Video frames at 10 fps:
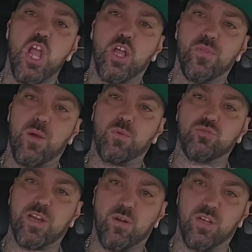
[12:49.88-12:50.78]
That was
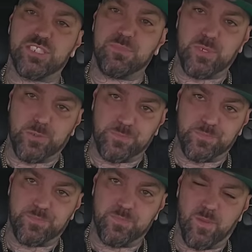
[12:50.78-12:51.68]
Radar's MO.
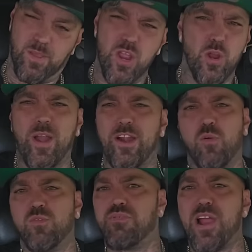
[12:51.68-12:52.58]
Radar
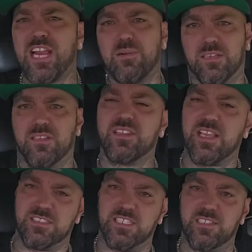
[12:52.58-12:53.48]
would brag about the
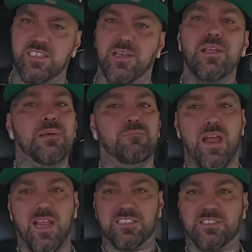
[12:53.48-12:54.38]
things he did.
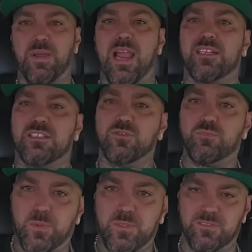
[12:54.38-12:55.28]
Man, just bagged a new
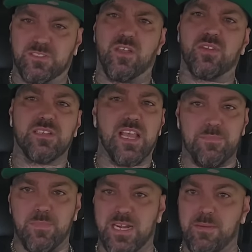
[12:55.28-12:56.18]
the other day,
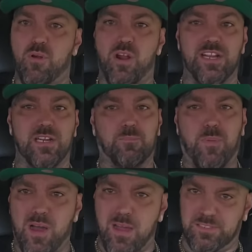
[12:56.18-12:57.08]
man. They brought in the
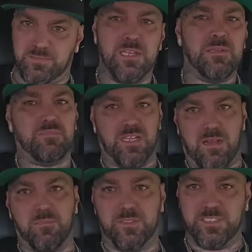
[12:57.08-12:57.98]
pod. And, man,
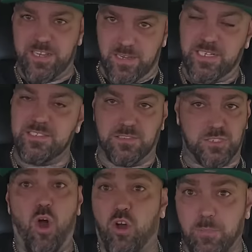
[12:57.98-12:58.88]
I'm, yeah, he'd
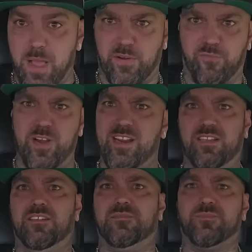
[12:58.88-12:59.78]
talk about it freely